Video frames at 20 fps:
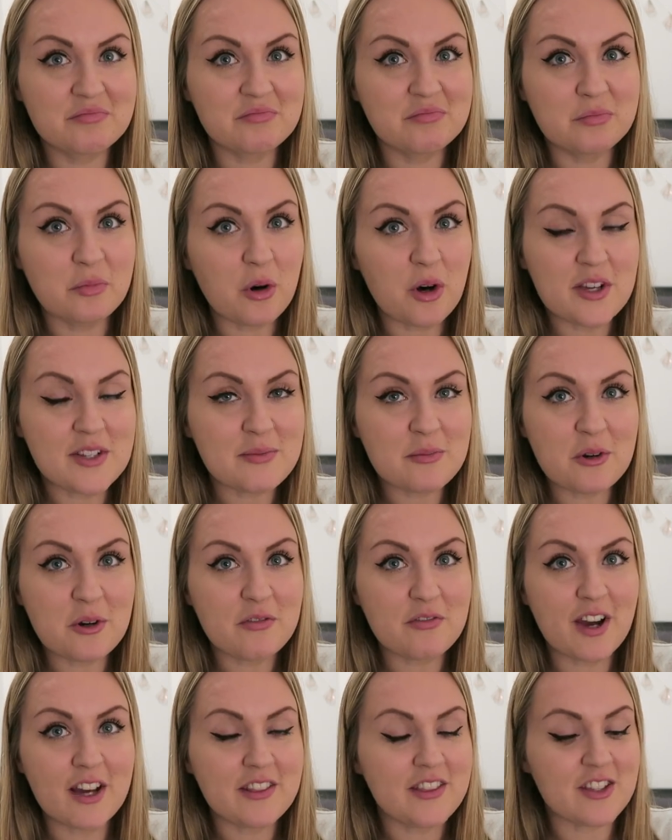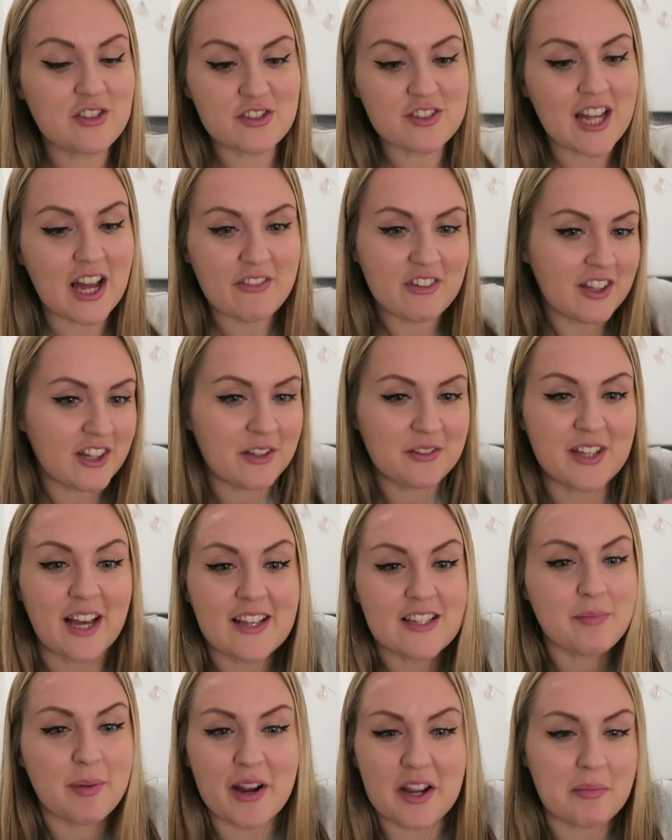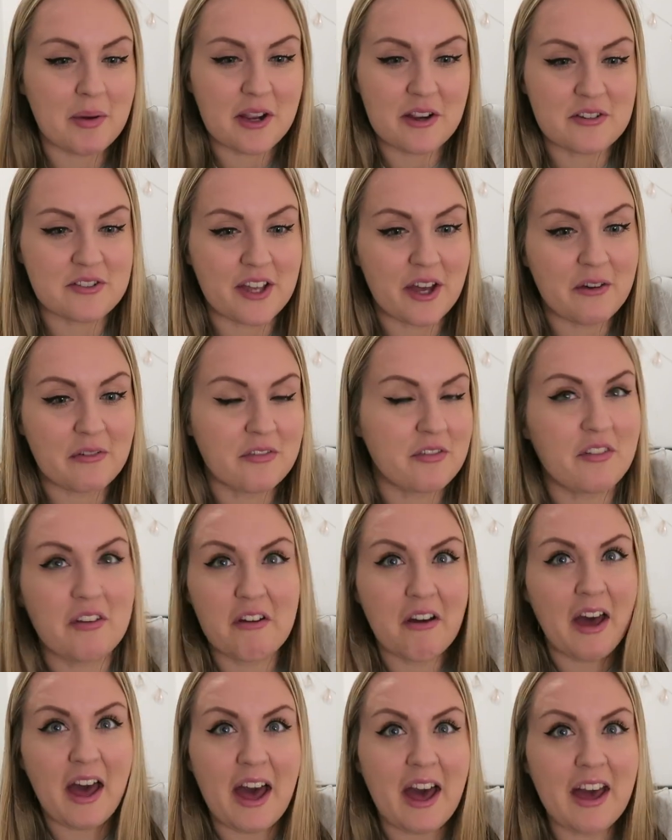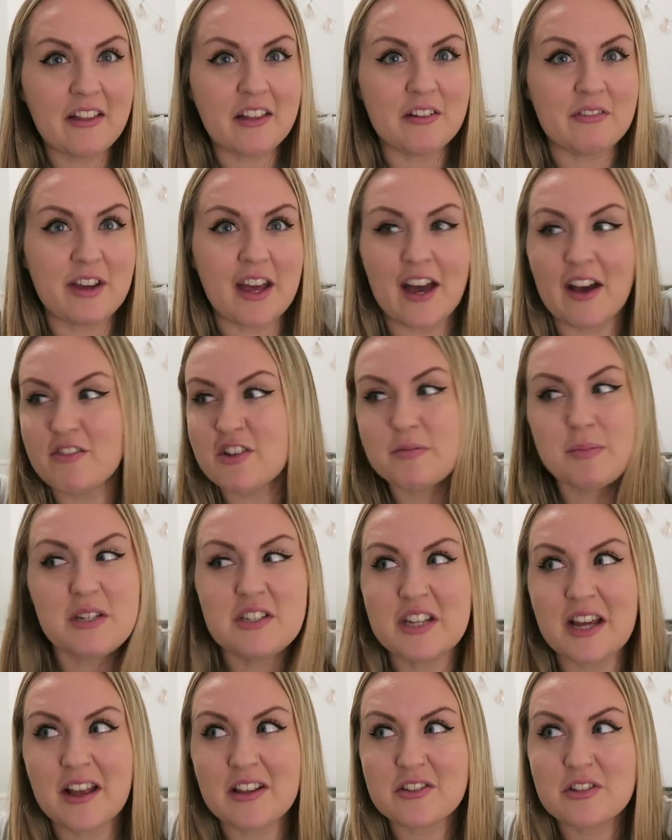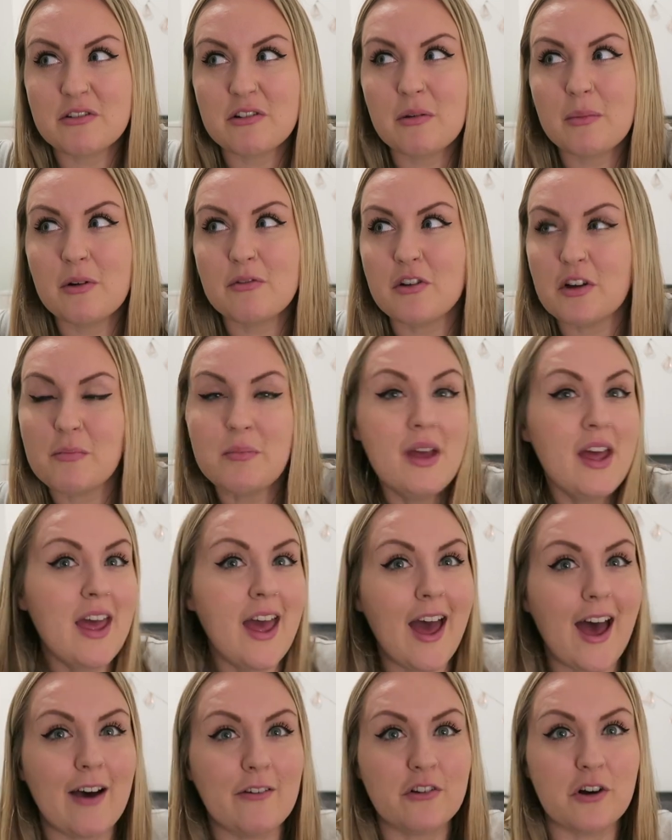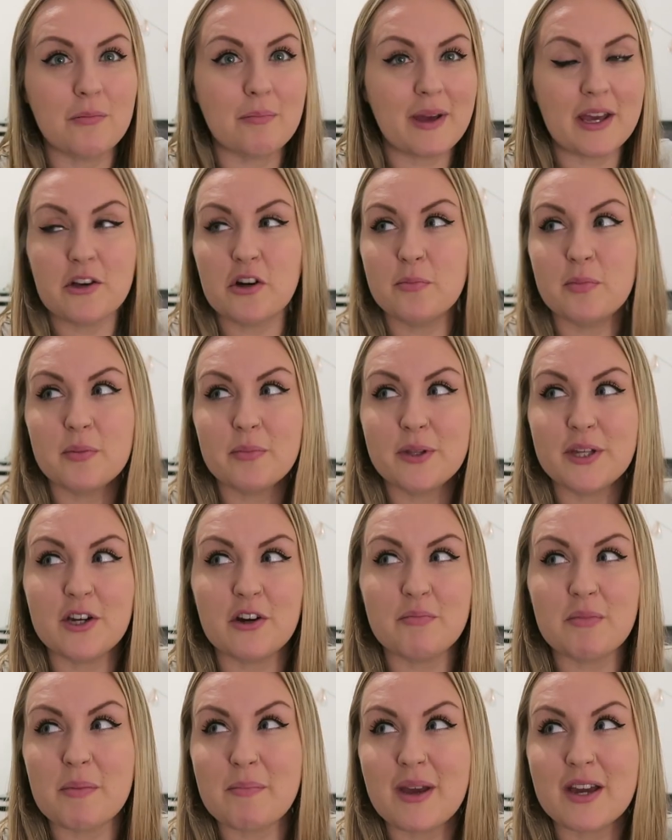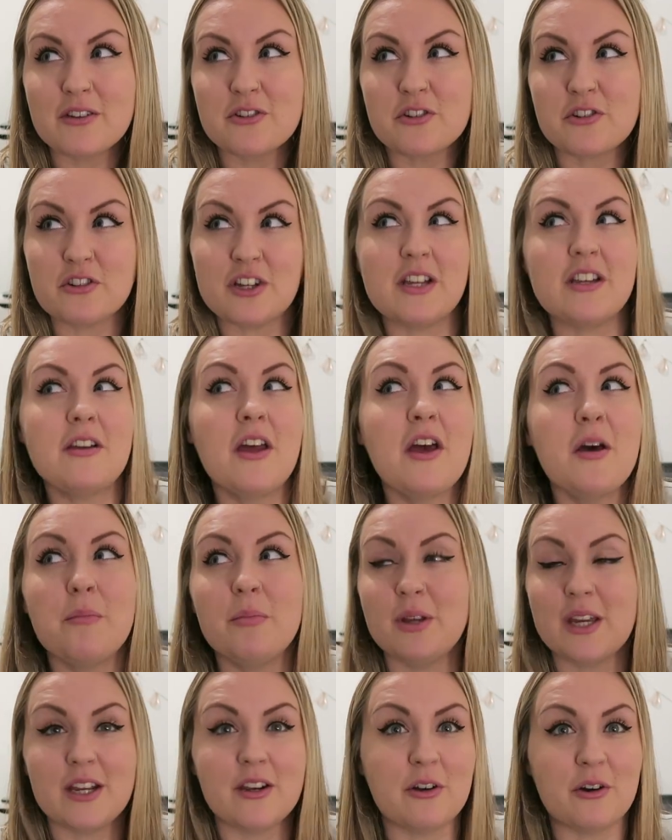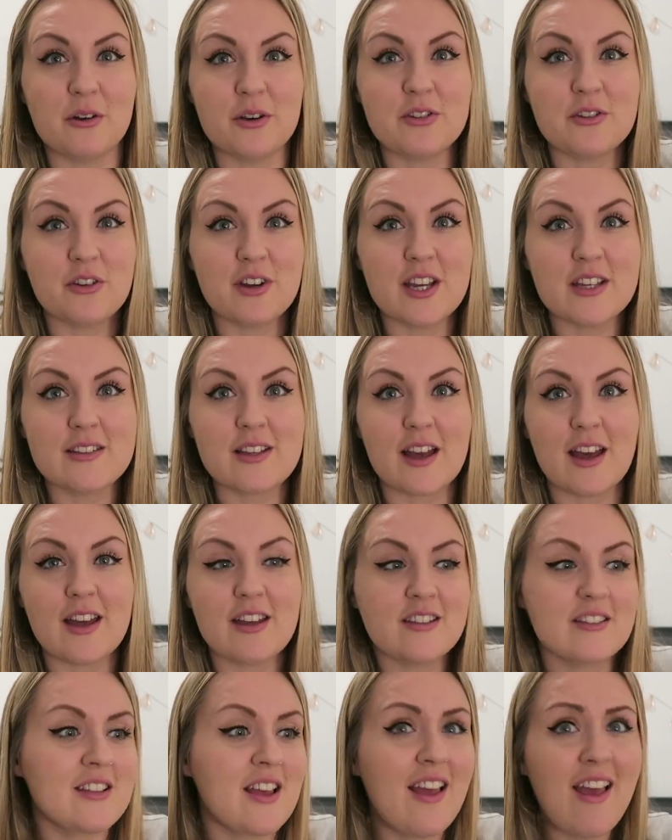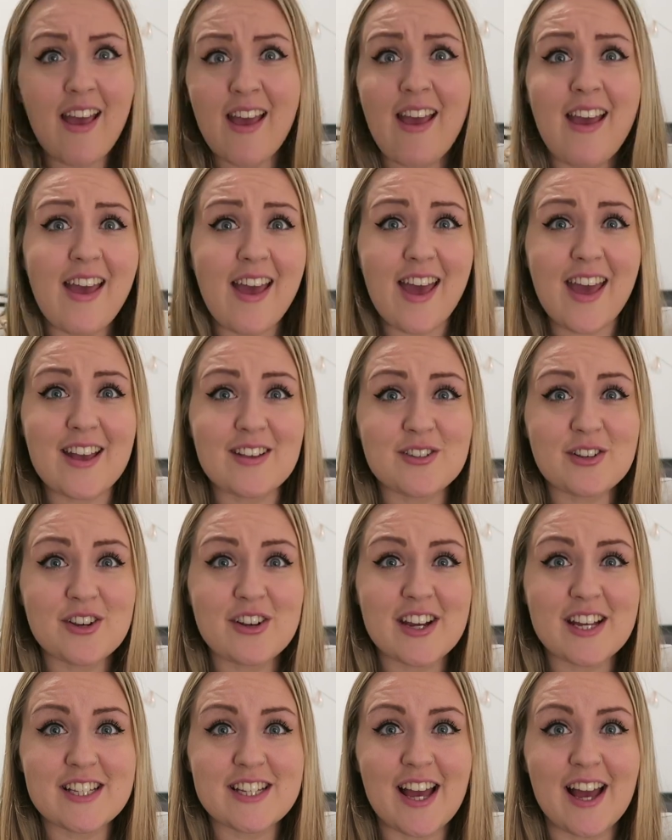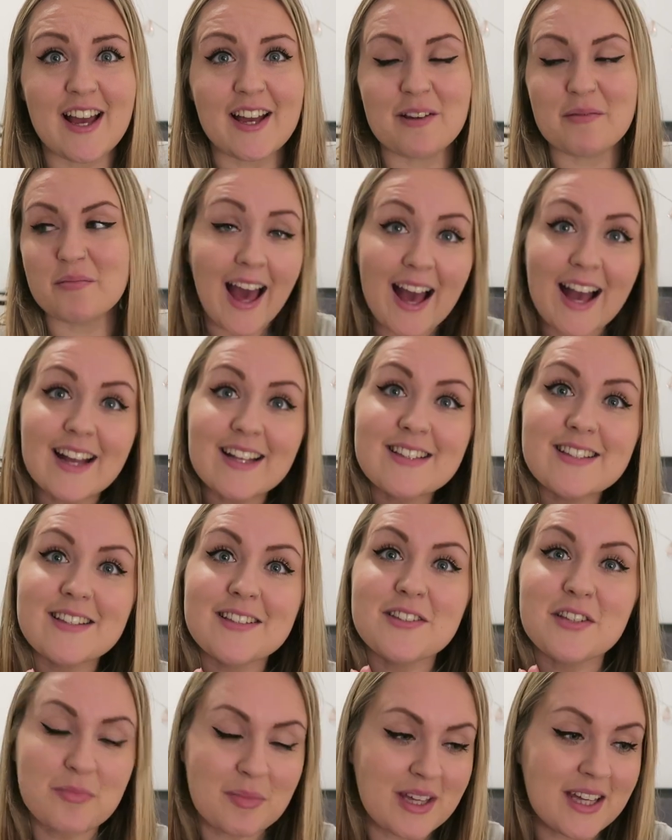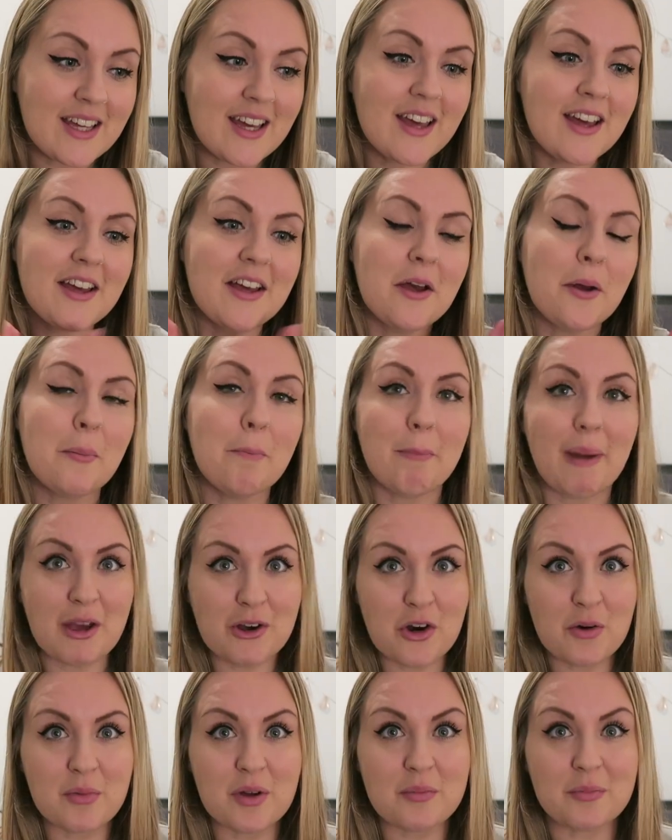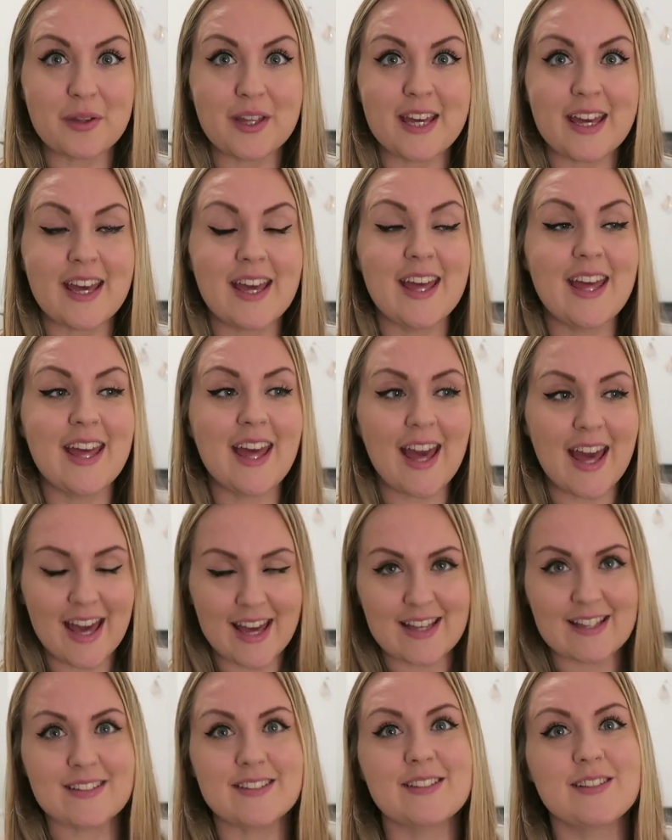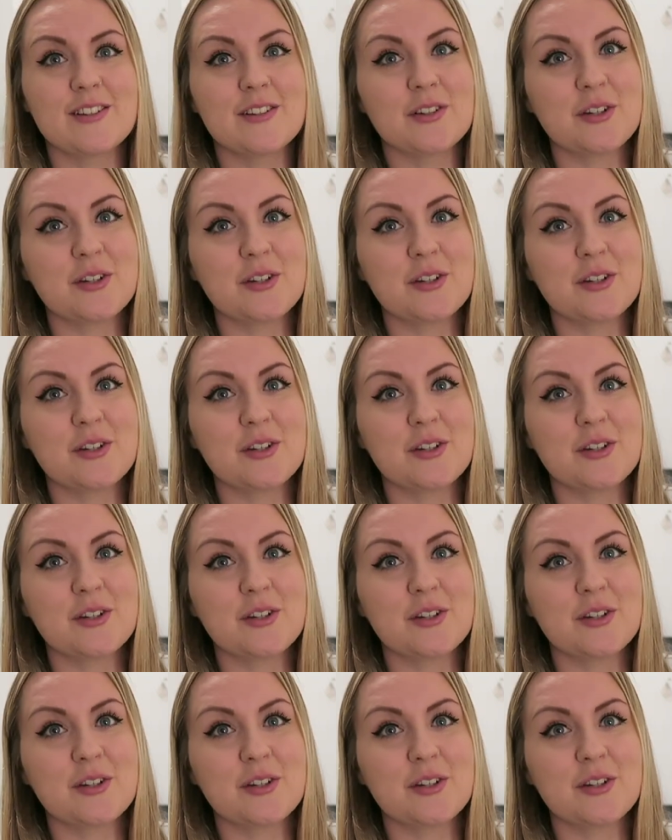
what is more fun than just having a little dance party by yourself? I love it. I've just been dancing around my room. I've got Michael Bublé on my big screen playing all his greatest hits. It's a great time. And to me, Michael Bublé is